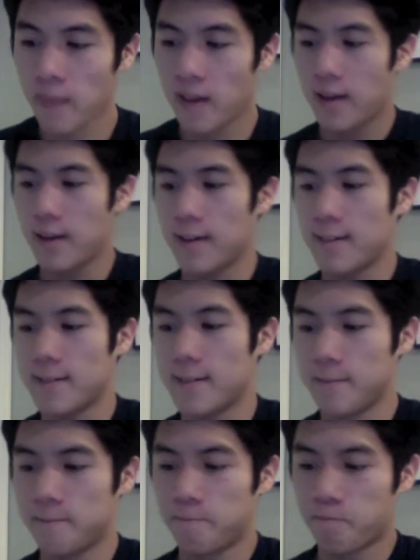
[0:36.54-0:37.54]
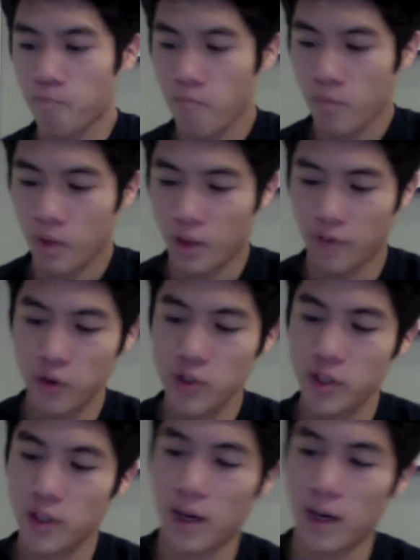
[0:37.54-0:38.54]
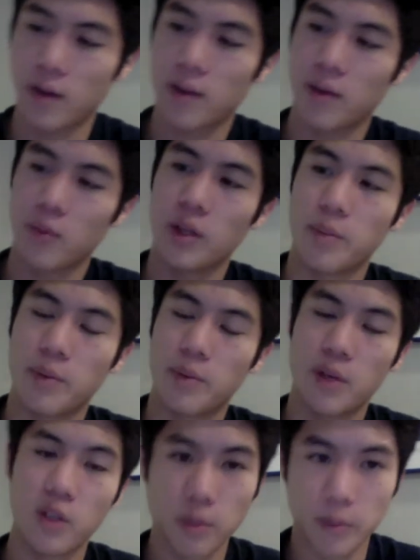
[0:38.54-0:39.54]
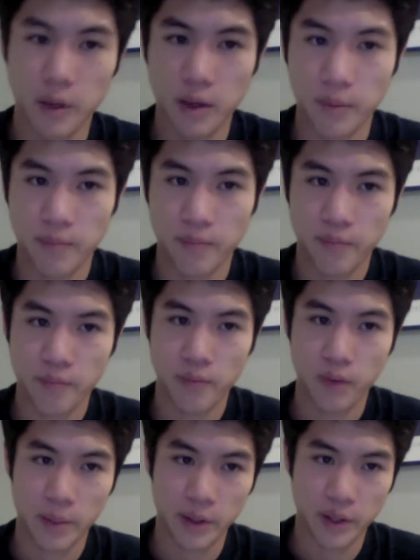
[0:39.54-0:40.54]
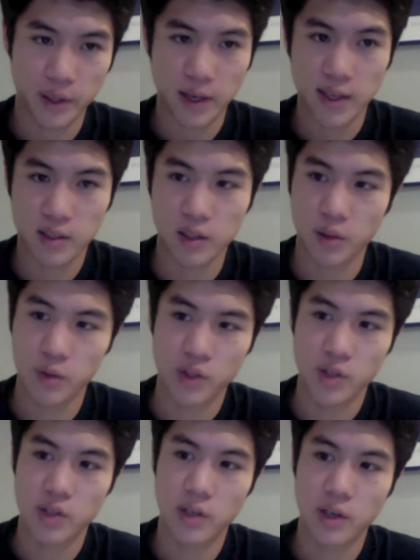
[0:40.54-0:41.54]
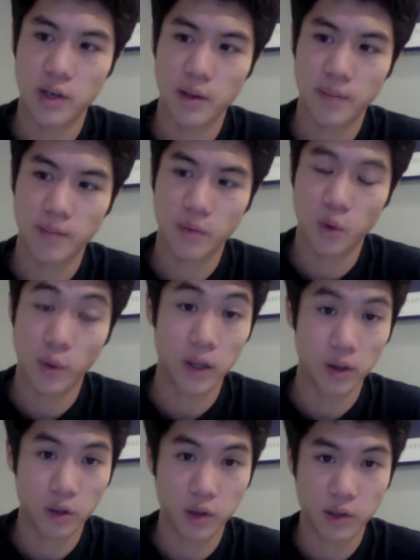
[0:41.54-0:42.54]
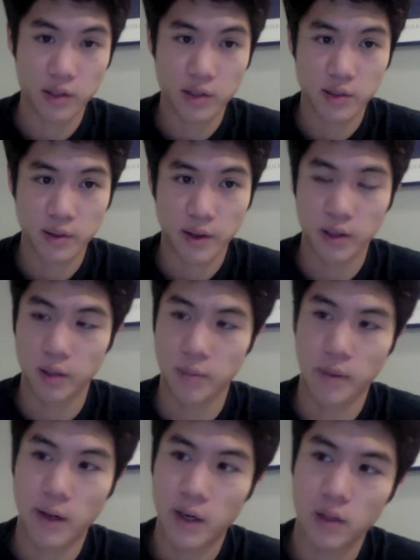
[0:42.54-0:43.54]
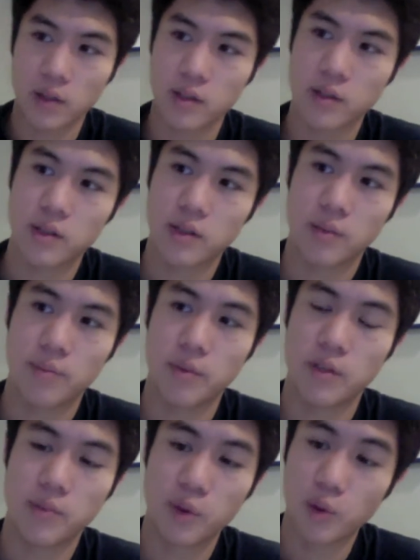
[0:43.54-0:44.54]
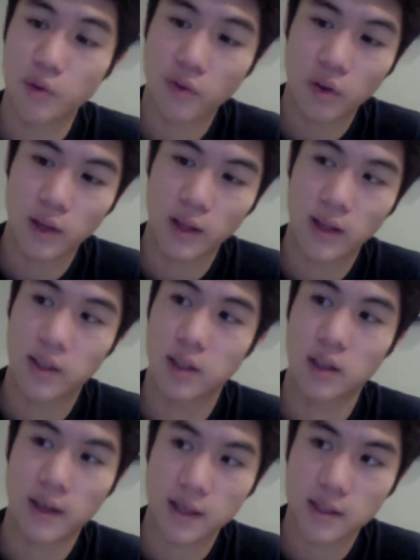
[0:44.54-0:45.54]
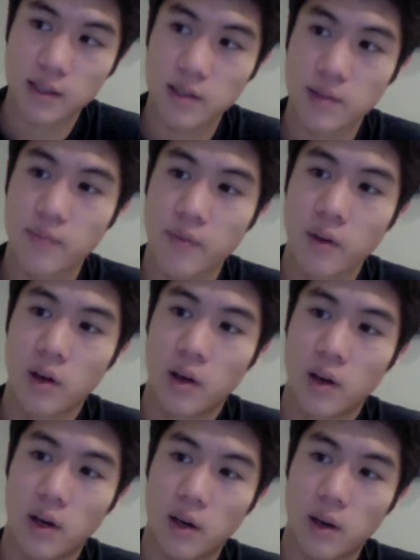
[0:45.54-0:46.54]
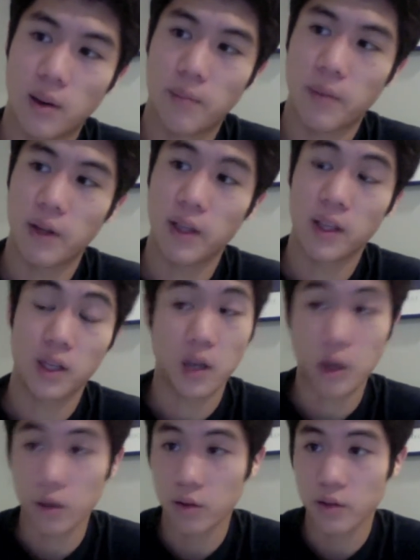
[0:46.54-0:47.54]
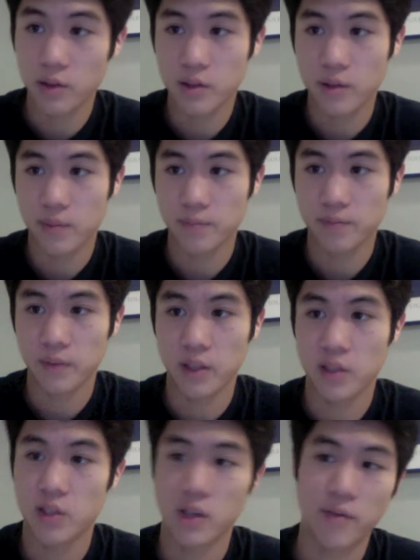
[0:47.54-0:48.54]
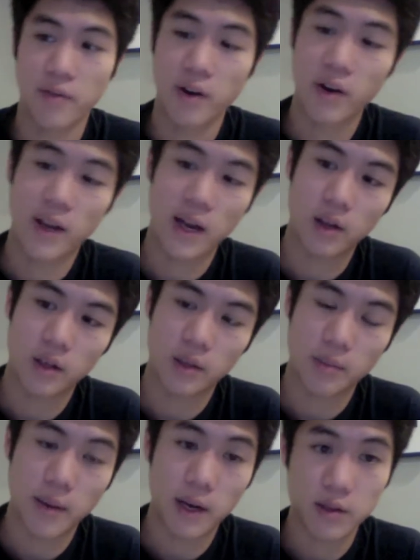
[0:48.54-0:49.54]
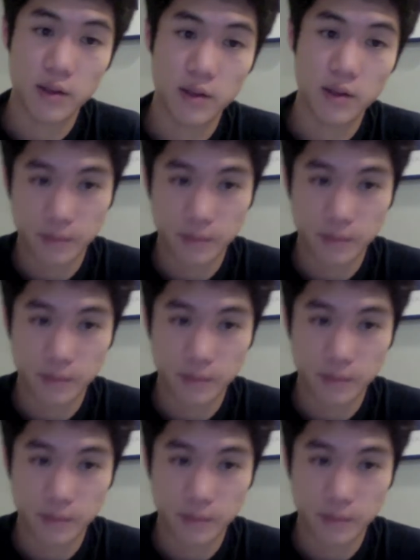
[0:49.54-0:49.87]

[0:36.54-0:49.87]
And the first thing that really appealed to me about the Nascita was just the way it looks. I think the model is beautiful. I like the lights. I like the colors. It's a very elegant mouse.